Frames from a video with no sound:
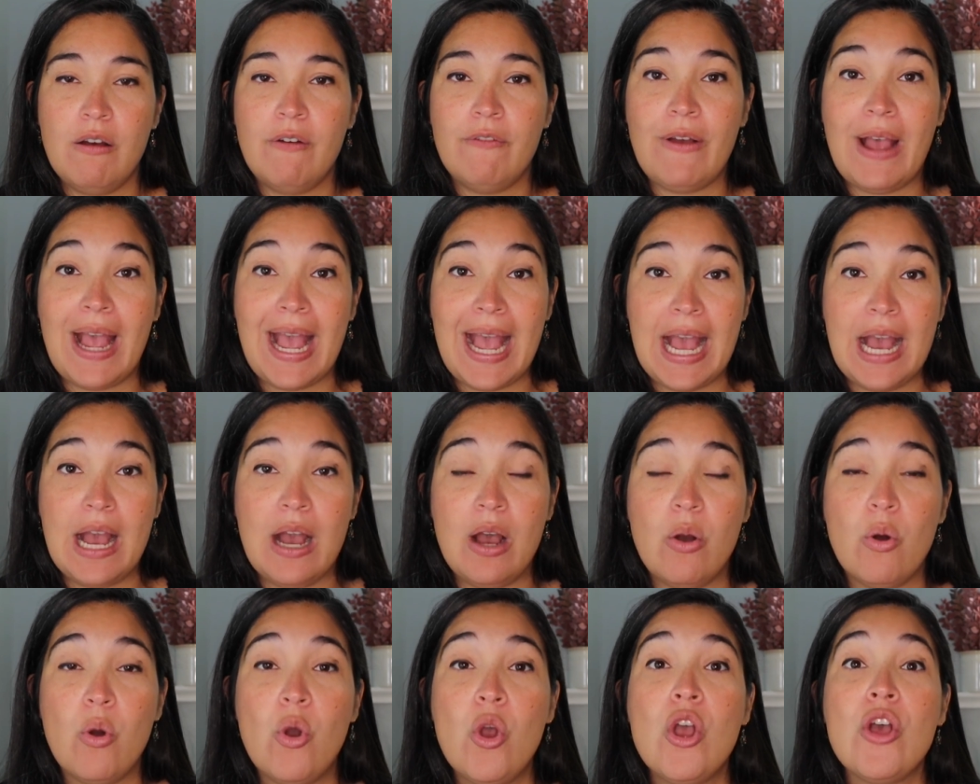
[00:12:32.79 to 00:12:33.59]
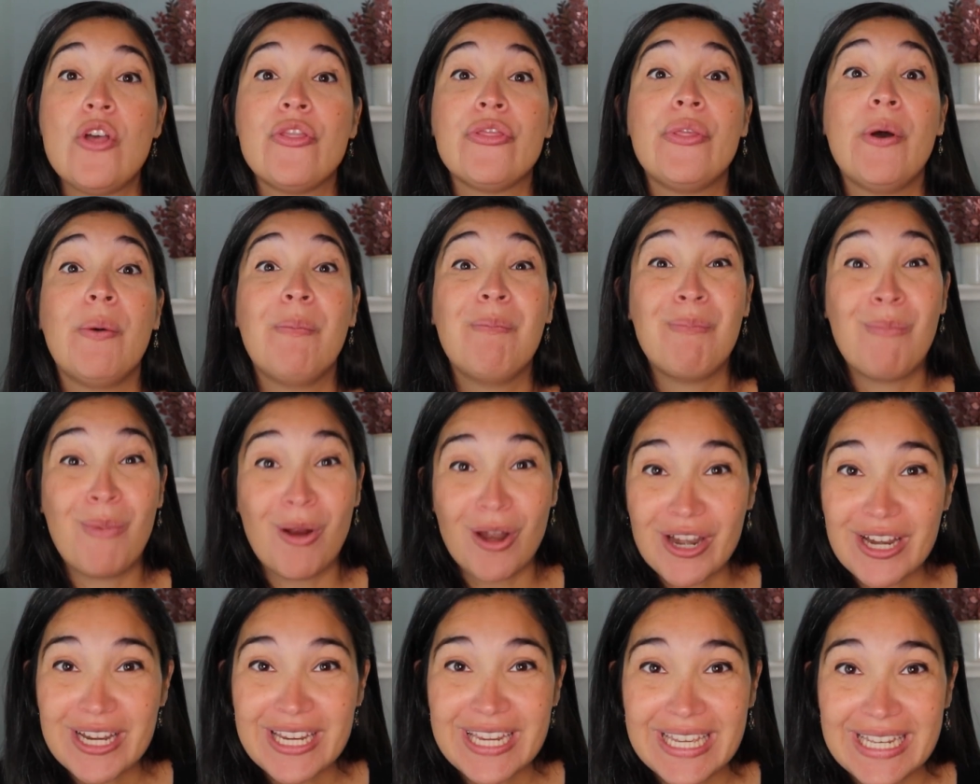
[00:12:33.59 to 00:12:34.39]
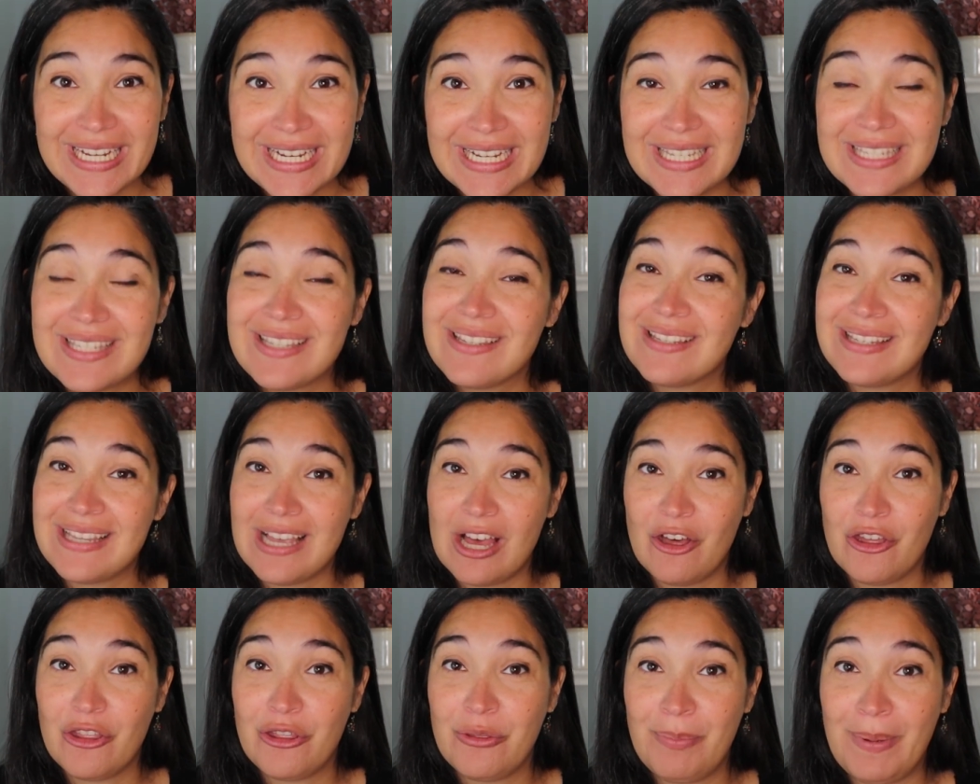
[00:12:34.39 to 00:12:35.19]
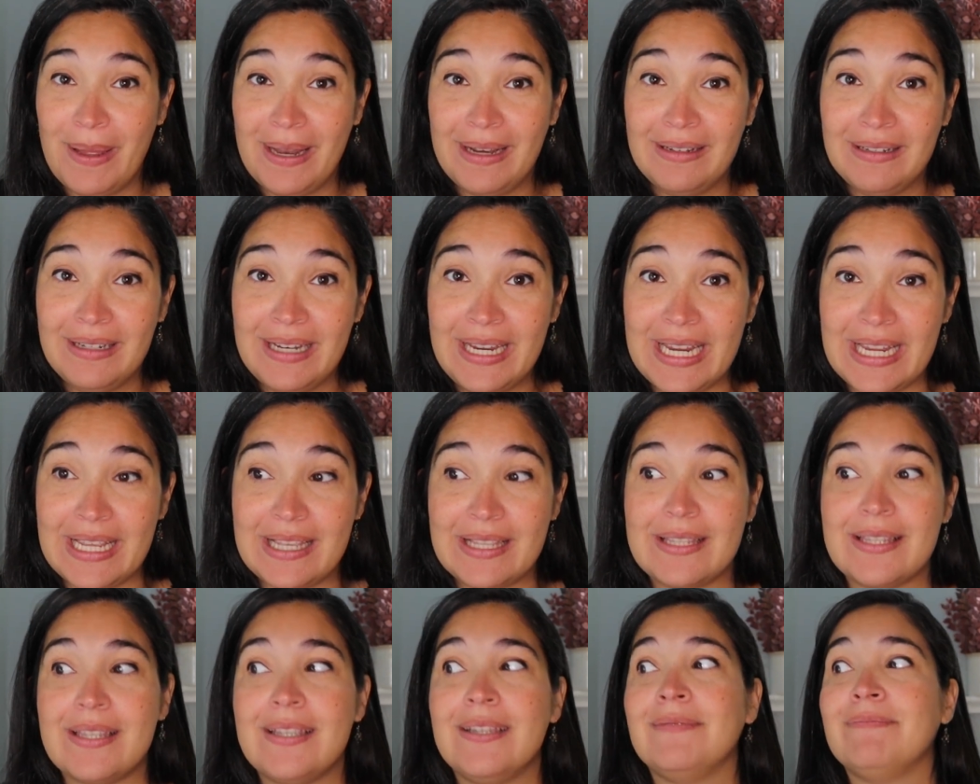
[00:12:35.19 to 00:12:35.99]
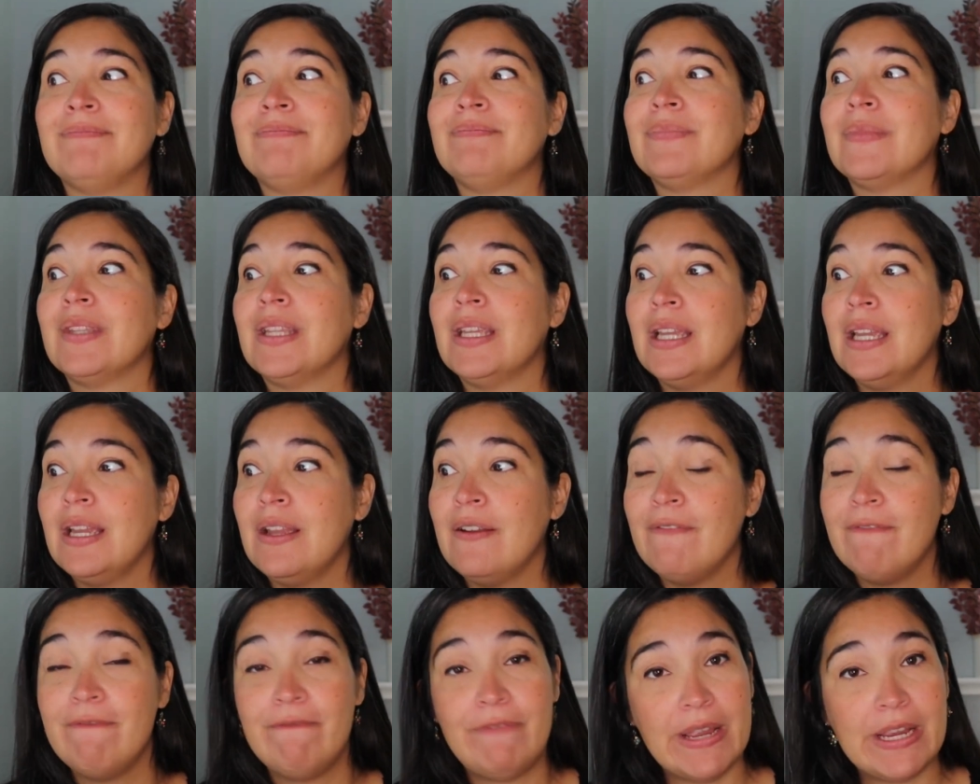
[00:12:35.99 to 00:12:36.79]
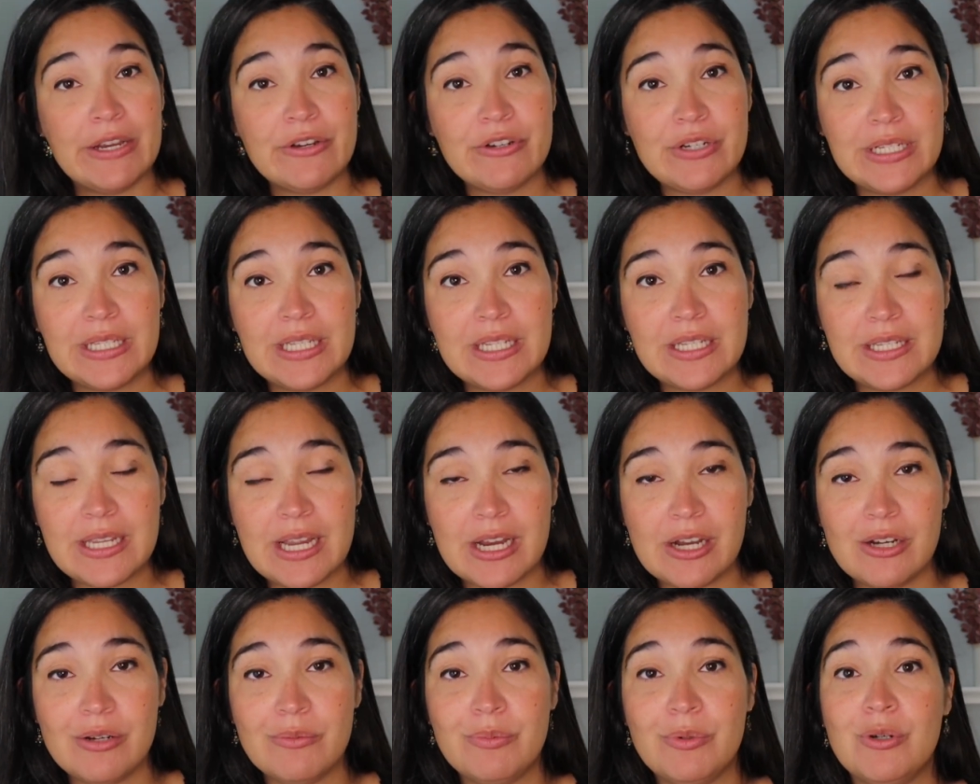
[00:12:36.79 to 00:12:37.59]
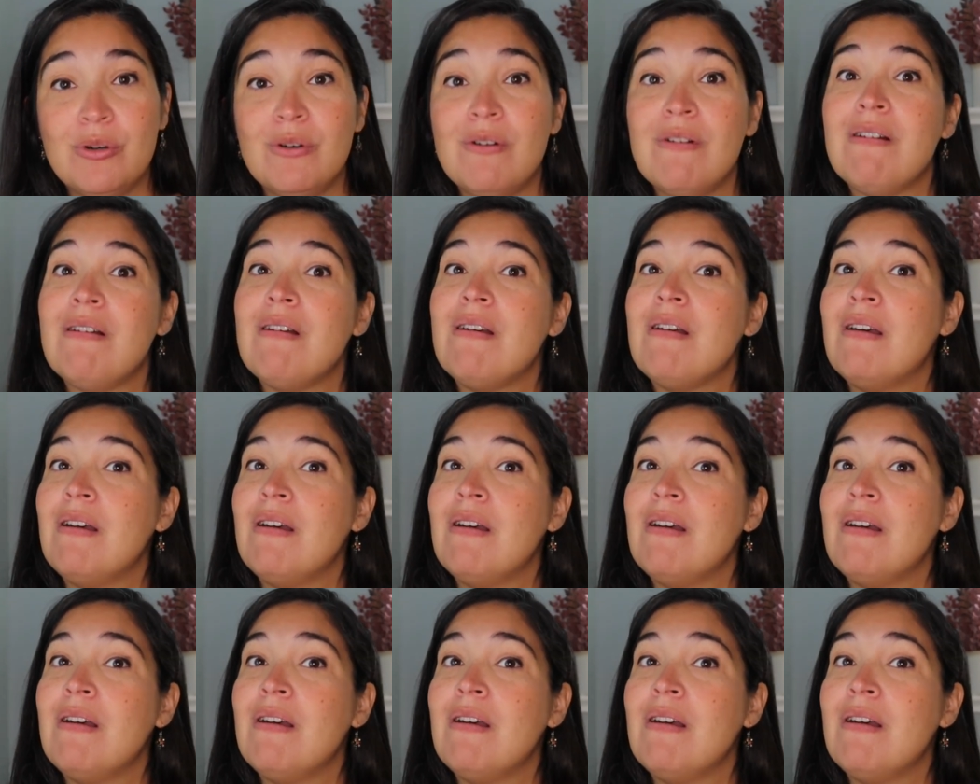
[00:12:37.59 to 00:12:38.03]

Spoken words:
of how the market is in Southbend Lakes, very desirable,